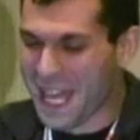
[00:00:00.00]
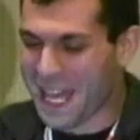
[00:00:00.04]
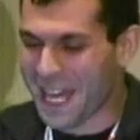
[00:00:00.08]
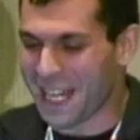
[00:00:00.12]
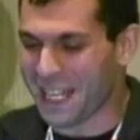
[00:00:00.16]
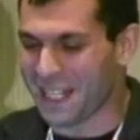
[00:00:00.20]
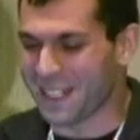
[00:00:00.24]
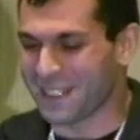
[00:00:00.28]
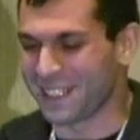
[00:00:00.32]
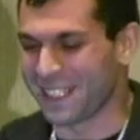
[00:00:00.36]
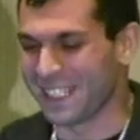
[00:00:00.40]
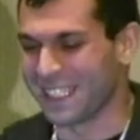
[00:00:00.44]

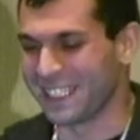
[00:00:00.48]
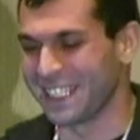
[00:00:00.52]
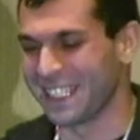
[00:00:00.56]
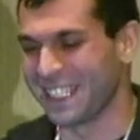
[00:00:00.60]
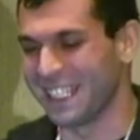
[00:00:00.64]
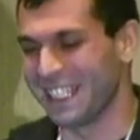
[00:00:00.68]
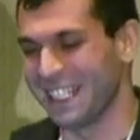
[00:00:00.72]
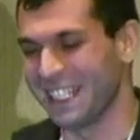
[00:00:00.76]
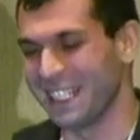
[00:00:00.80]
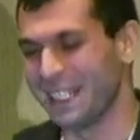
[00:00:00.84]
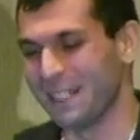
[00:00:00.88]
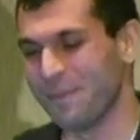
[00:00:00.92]
All right.
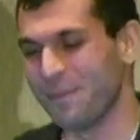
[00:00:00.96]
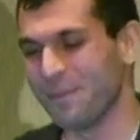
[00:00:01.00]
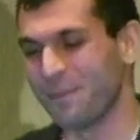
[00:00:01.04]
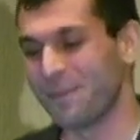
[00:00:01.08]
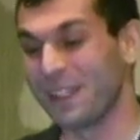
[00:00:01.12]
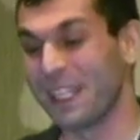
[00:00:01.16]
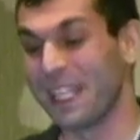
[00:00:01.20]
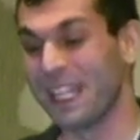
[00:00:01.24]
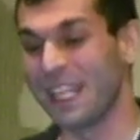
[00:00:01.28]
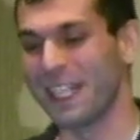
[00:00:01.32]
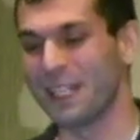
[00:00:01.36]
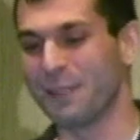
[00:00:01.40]

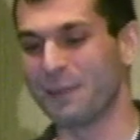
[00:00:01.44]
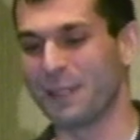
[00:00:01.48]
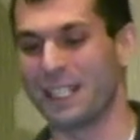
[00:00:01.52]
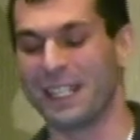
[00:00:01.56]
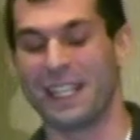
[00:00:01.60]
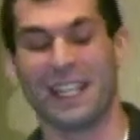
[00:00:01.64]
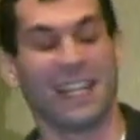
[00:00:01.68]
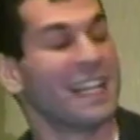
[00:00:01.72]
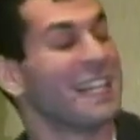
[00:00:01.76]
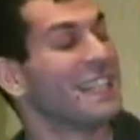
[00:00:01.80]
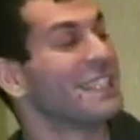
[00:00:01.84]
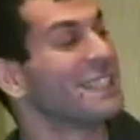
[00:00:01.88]

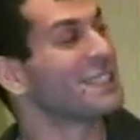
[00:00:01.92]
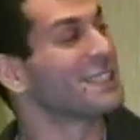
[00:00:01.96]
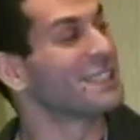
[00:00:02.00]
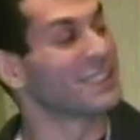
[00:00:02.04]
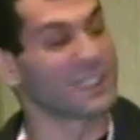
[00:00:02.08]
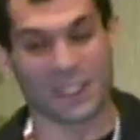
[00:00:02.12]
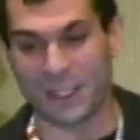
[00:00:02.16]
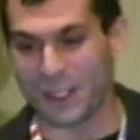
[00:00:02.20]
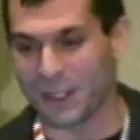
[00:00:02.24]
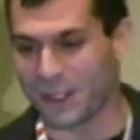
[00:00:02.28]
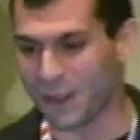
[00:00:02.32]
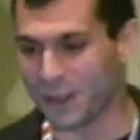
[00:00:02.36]
Anyway,
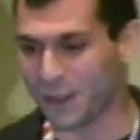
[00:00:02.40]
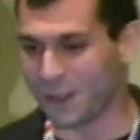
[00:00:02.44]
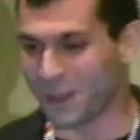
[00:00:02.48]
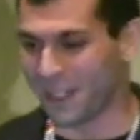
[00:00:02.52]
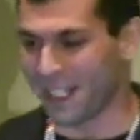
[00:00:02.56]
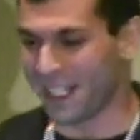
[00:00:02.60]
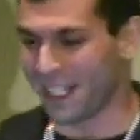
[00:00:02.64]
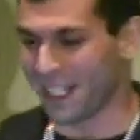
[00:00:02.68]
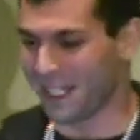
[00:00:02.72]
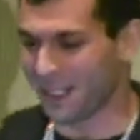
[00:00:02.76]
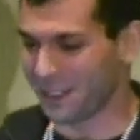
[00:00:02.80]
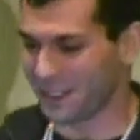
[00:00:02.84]

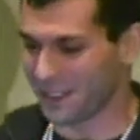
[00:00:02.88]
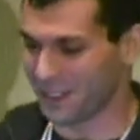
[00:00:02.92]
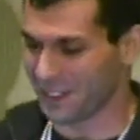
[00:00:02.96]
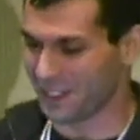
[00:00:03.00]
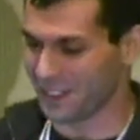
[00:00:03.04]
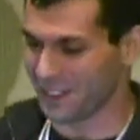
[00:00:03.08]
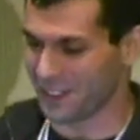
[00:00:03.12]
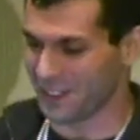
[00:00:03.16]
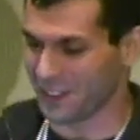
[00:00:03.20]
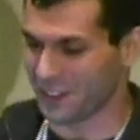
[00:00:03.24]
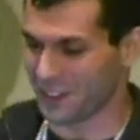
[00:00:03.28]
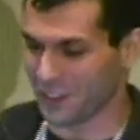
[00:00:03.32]
so
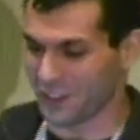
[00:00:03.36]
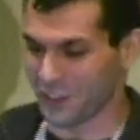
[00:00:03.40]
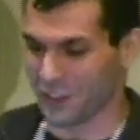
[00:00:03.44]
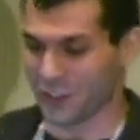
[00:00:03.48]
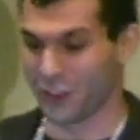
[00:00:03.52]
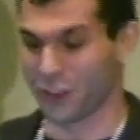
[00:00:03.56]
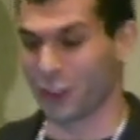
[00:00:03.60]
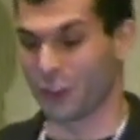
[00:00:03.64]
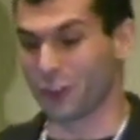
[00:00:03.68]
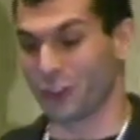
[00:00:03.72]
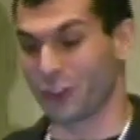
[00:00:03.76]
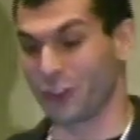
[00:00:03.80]

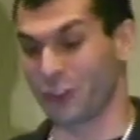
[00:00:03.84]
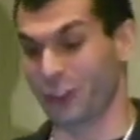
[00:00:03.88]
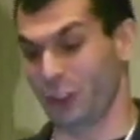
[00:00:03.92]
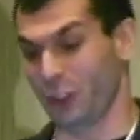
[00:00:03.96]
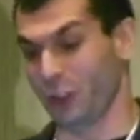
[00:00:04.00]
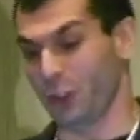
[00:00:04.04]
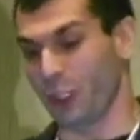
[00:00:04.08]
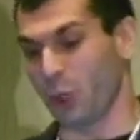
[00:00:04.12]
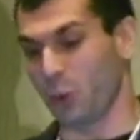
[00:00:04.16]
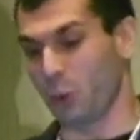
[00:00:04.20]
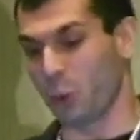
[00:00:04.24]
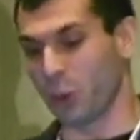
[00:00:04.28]

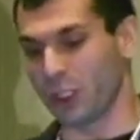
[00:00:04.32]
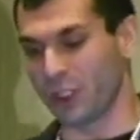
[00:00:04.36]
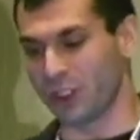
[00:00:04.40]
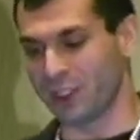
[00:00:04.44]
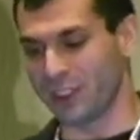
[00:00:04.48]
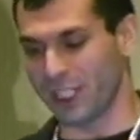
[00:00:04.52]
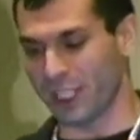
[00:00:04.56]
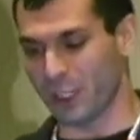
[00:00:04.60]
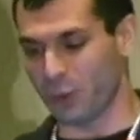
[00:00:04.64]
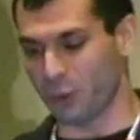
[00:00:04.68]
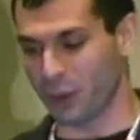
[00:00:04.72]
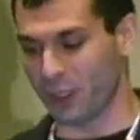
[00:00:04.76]
yeah, when you
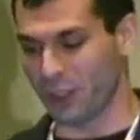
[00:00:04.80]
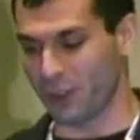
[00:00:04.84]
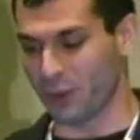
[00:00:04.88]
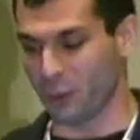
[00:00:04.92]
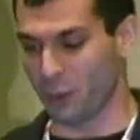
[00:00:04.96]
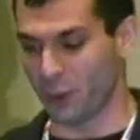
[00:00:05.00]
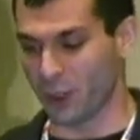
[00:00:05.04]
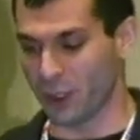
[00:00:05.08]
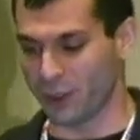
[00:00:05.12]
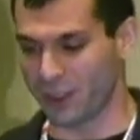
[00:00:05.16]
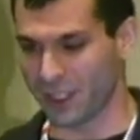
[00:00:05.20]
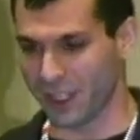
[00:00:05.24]

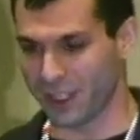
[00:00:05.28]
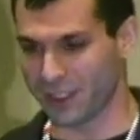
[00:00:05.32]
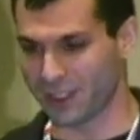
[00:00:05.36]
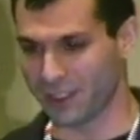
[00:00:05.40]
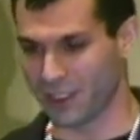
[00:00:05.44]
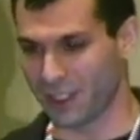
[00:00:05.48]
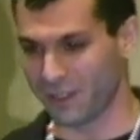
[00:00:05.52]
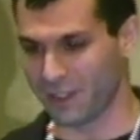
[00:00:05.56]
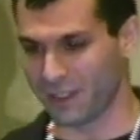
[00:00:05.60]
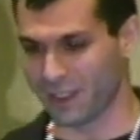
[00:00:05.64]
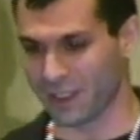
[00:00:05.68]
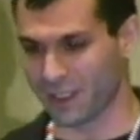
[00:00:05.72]
take
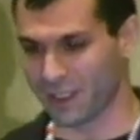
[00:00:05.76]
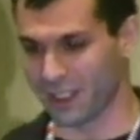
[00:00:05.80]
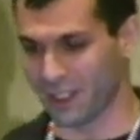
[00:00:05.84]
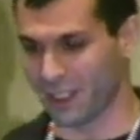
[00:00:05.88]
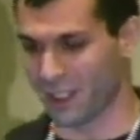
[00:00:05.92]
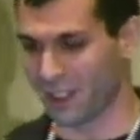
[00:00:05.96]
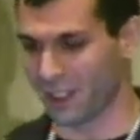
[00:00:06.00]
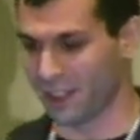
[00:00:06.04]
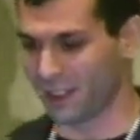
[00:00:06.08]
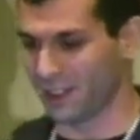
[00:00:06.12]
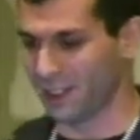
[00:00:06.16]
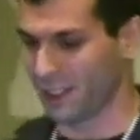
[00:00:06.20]
stuff
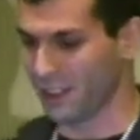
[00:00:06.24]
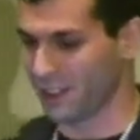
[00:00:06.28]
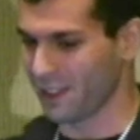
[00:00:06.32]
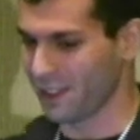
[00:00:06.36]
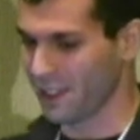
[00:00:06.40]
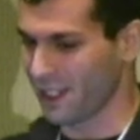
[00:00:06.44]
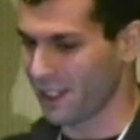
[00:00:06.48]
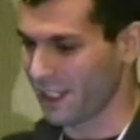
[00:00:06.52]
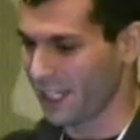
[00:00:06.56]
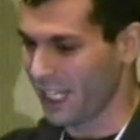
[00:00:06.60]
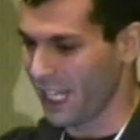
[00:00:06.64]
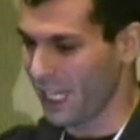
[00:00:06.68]

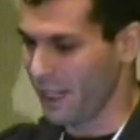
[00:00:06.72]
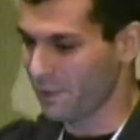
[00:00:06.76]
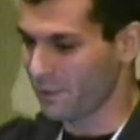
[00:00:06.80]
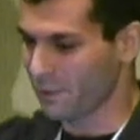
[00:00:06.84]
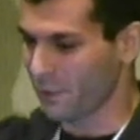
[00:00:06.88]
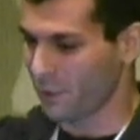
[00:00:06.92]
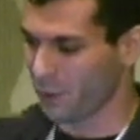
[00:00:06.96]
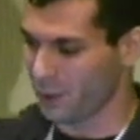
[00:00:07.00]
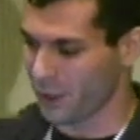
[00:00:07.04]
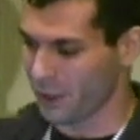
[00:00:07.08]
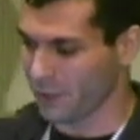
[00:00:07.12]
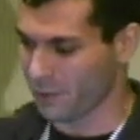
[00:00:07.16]
that came
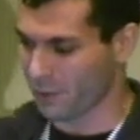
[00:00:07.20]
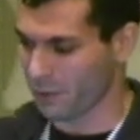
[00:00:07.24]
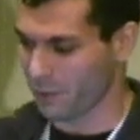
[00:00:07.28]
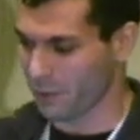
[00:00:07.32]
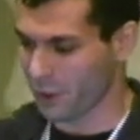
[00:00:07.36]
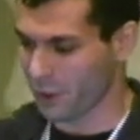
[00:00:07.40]
from the